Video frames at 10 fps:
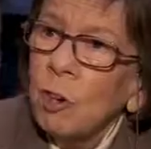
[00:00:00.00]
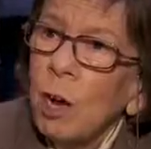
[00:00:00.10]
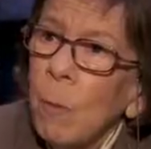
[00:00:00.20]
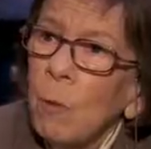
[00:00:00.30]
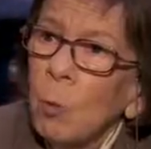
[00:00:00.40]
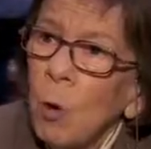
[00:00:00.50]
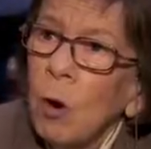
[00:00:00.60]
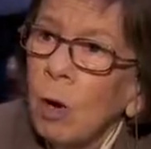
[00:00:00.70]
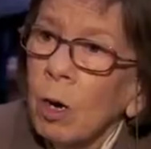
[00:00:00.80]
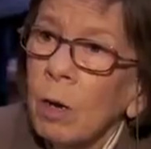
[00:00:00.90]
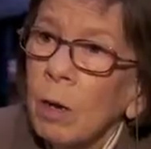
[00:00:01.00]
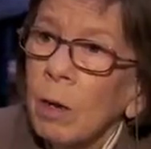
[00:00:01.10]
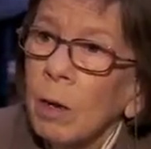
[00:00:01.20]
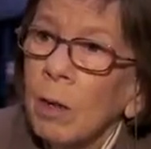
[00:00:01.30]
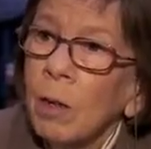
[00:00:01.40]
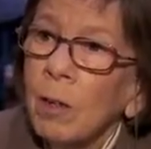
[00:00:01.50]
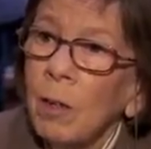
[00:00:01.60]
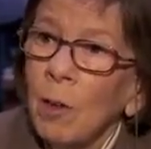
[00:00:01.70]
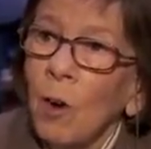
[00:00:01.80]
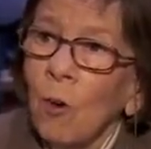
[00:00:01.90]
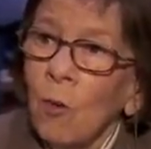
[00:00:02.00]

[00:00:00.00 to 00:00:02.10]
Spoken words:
come to work. You know.